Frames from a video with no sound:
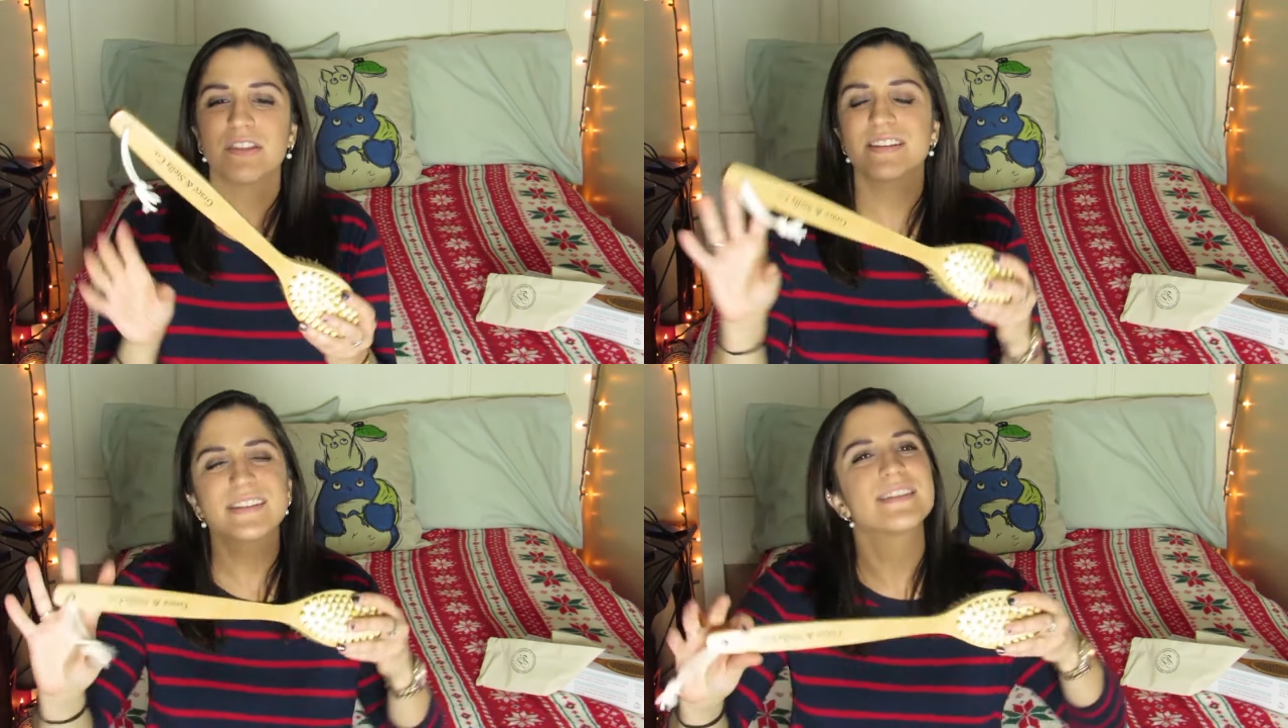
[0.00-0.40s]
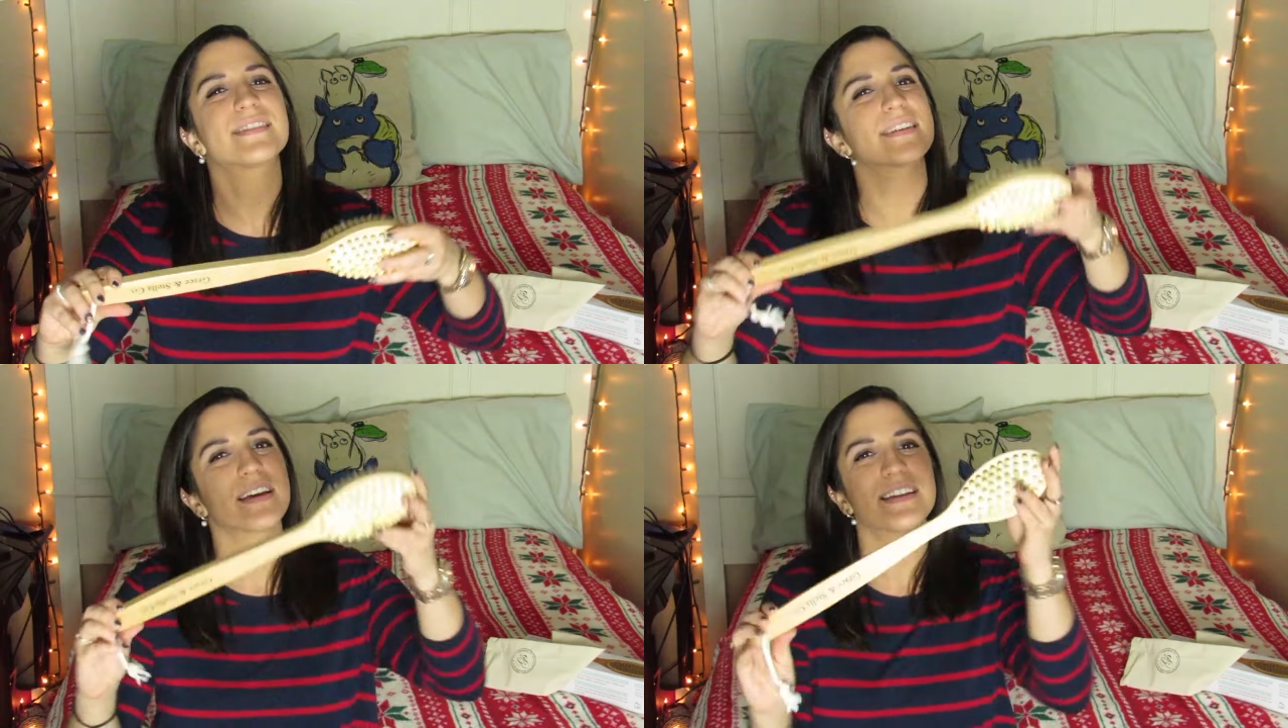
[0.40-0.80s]
this
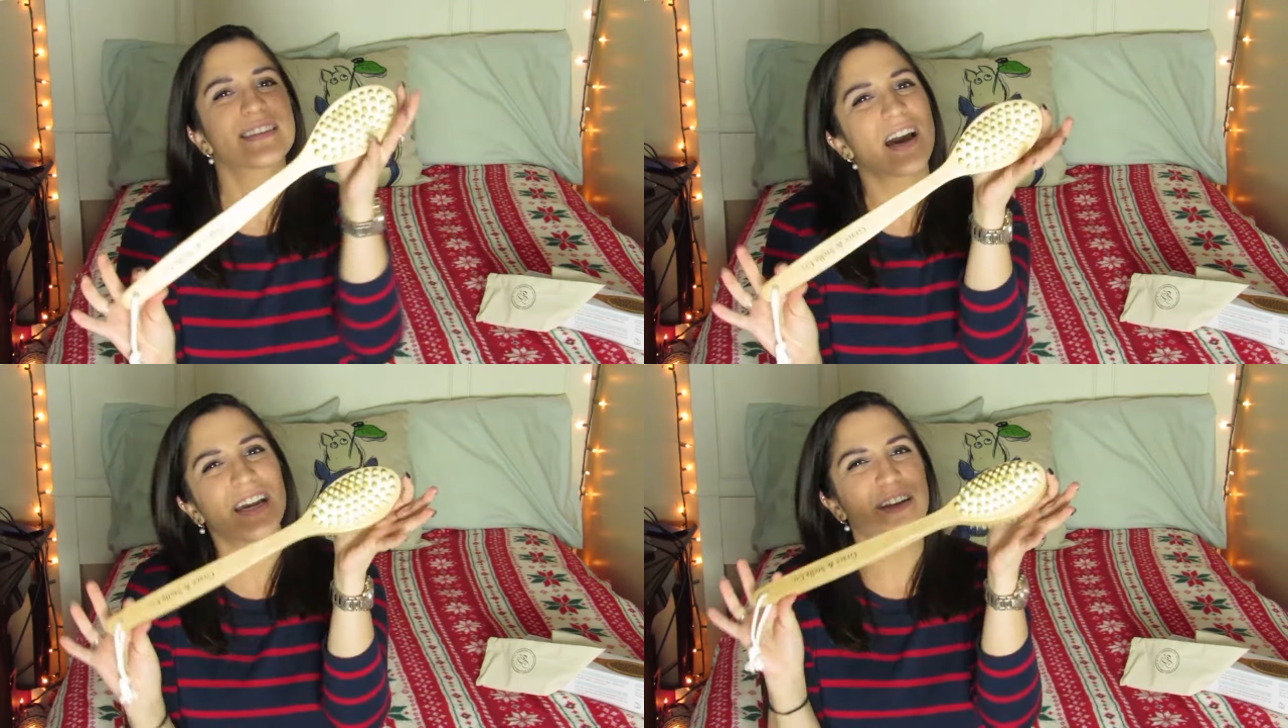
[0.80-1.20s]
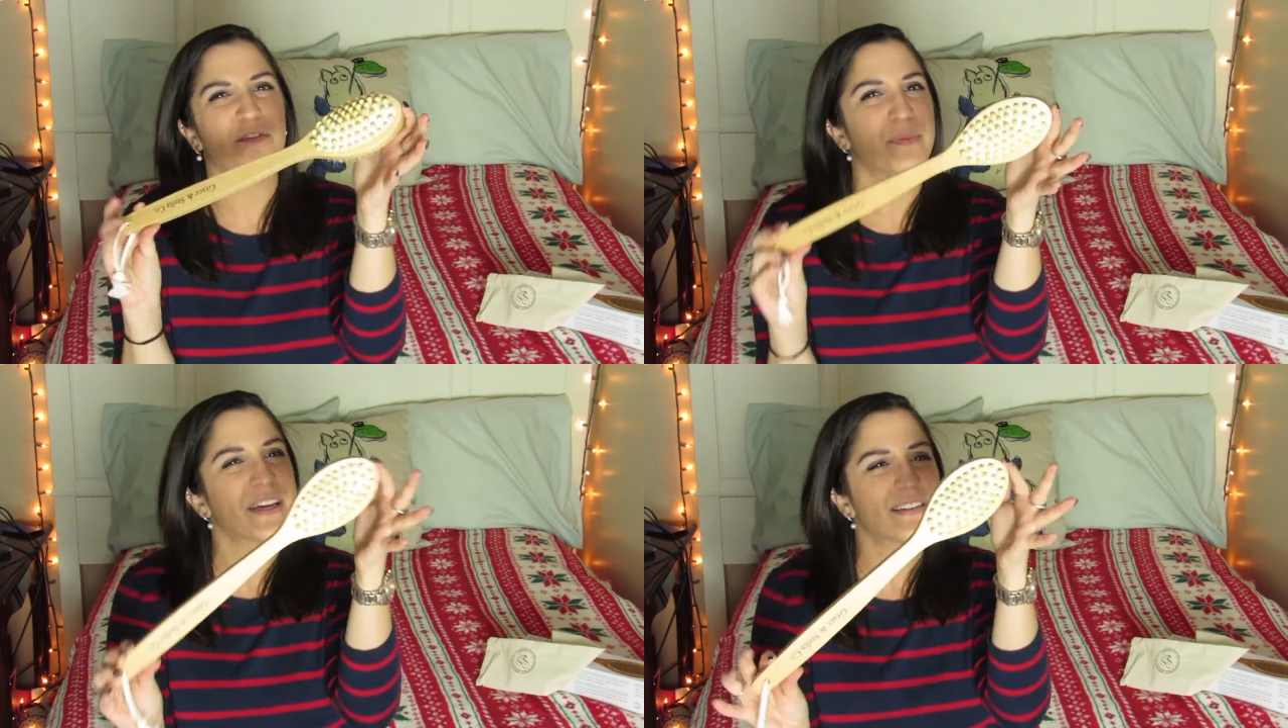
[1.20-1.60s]
is it's kind
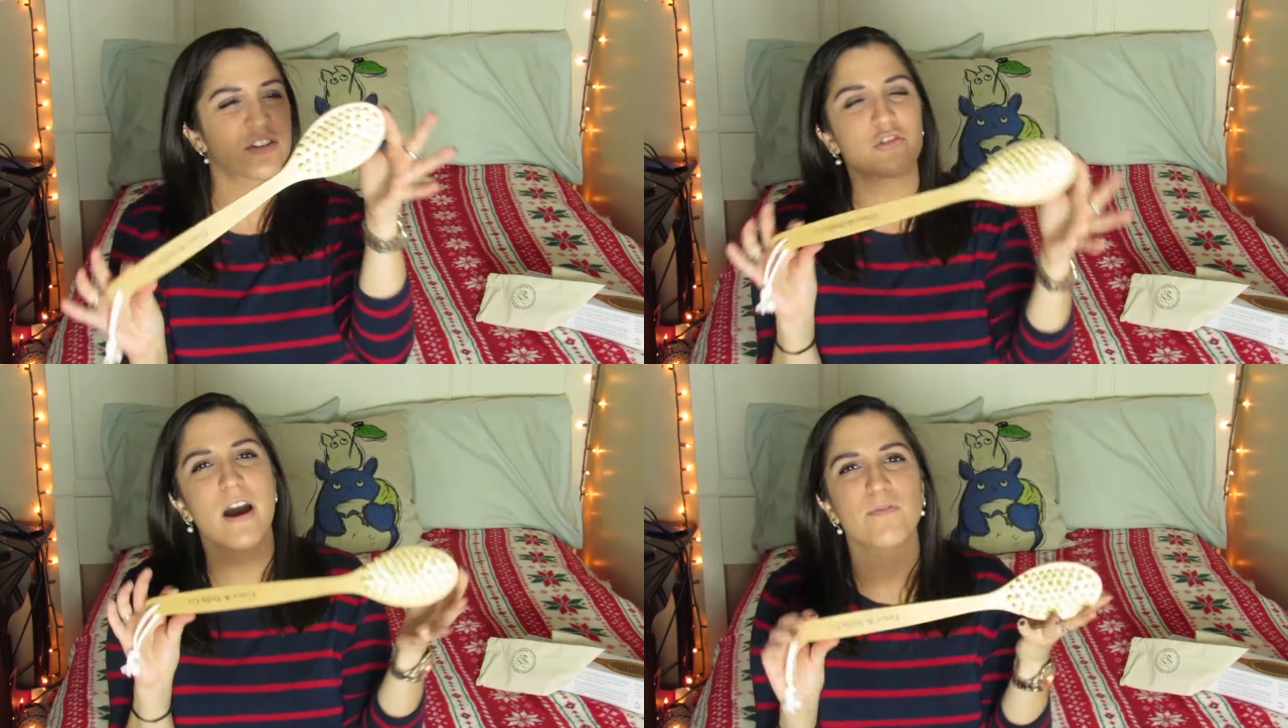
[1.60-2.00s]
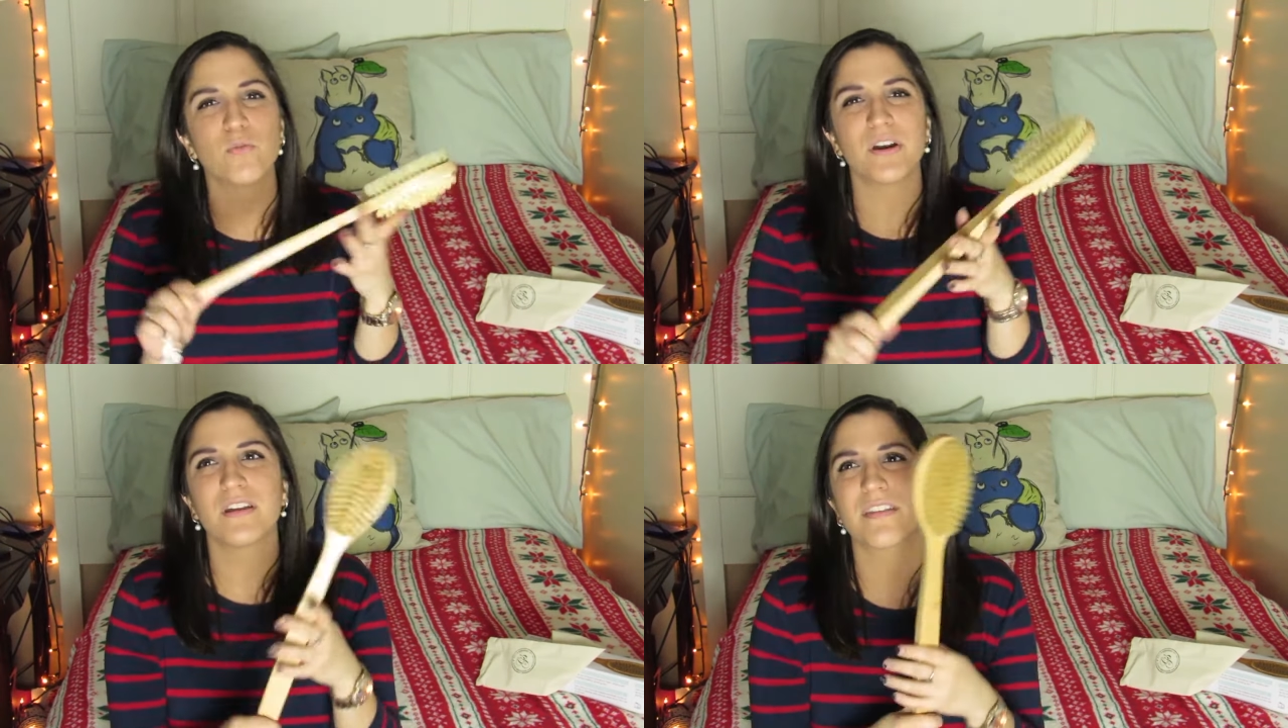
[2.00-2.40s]
of big to
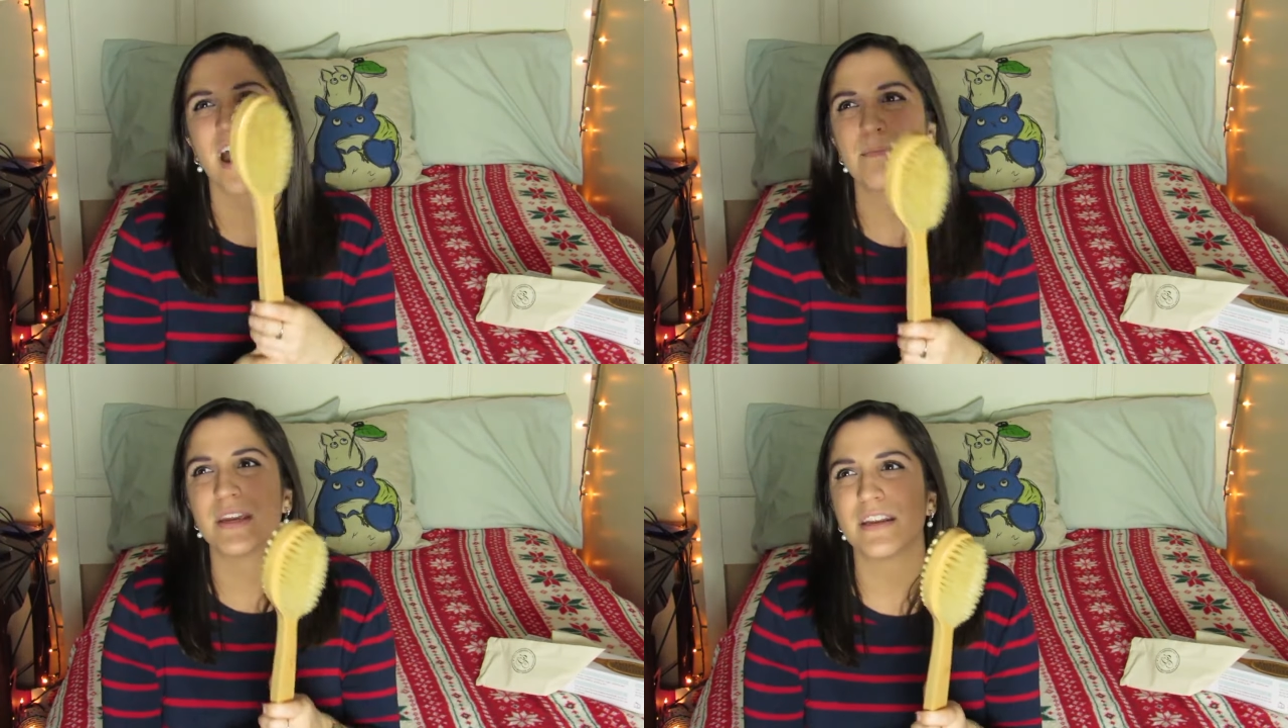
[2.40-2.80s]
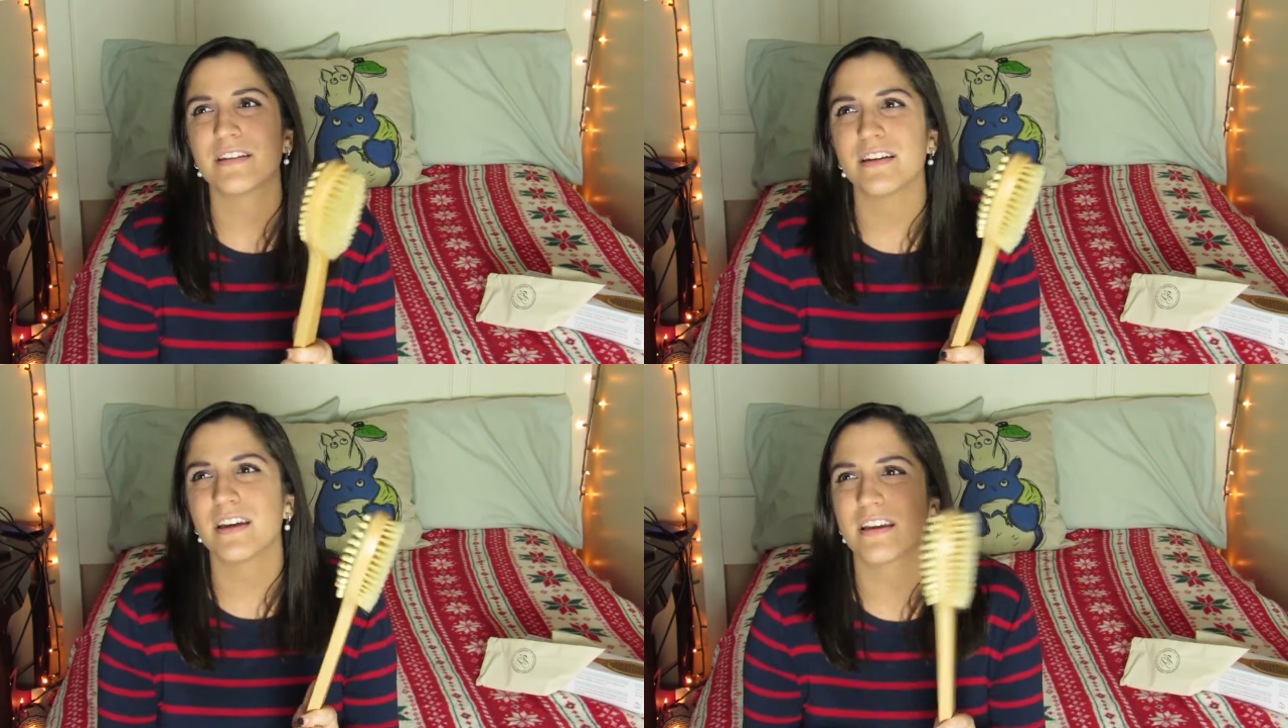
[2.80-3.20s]
travel with i
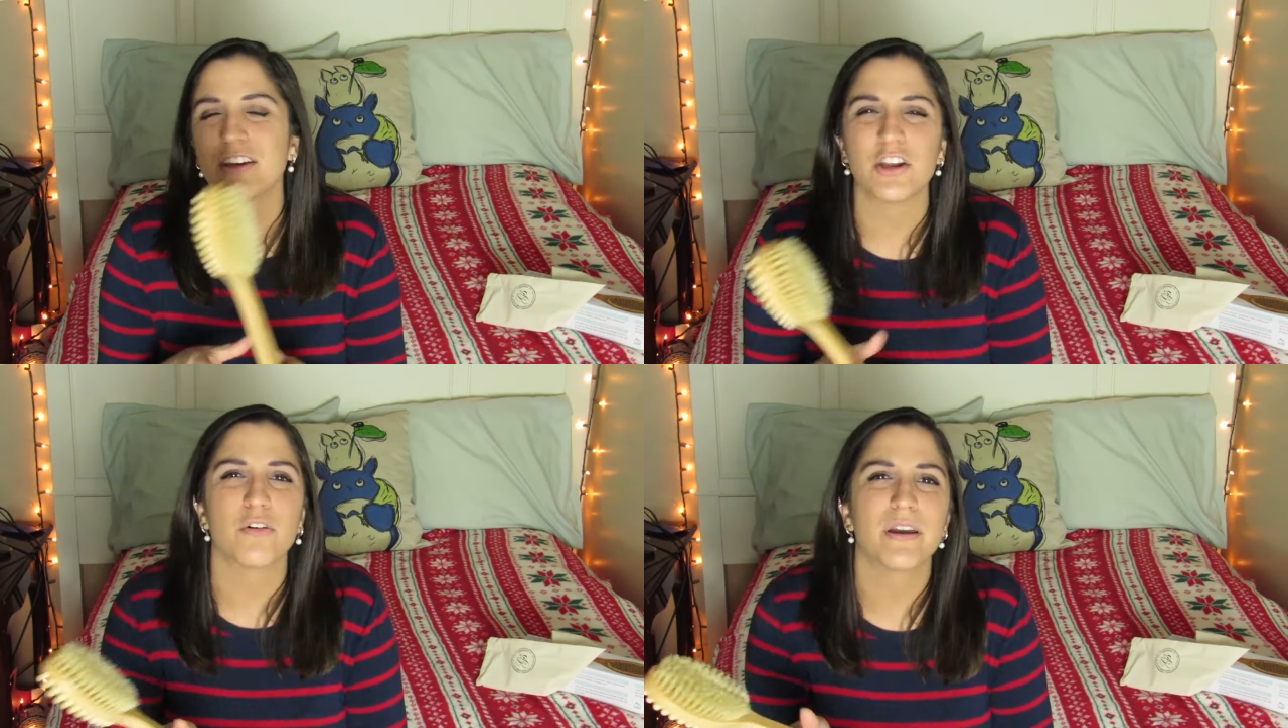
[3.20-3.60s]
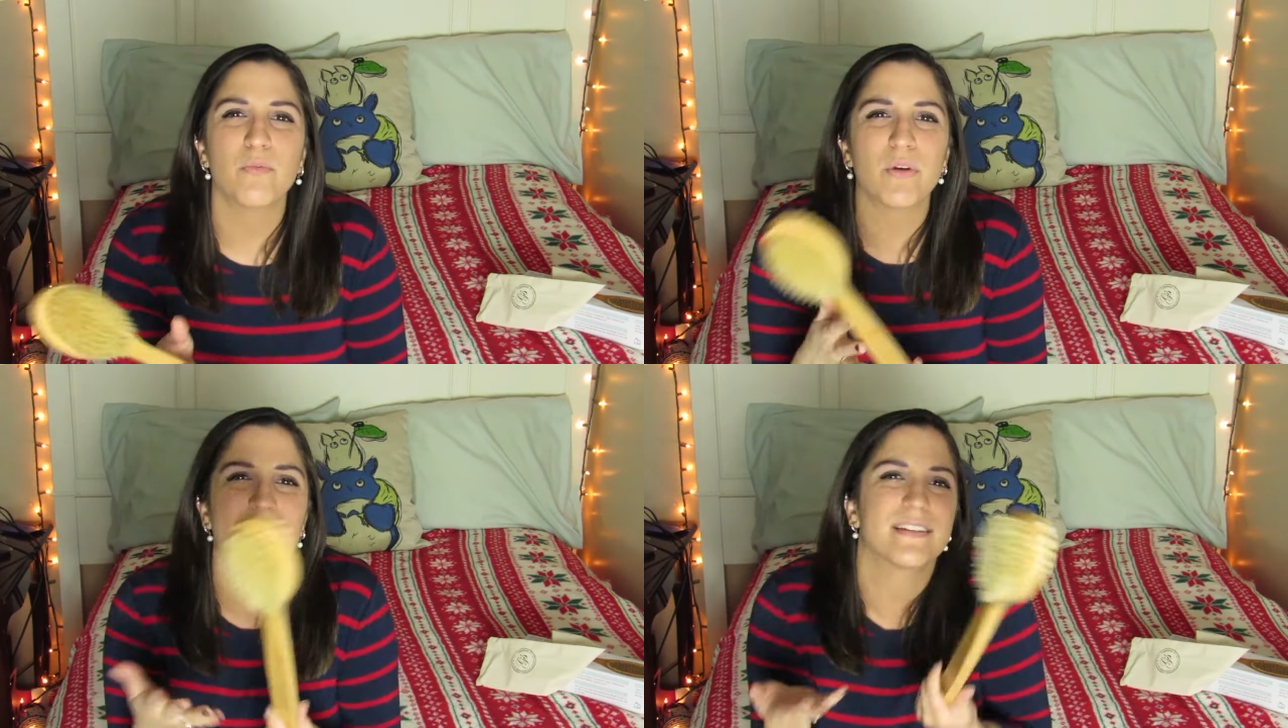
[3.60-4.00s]
mean you know it,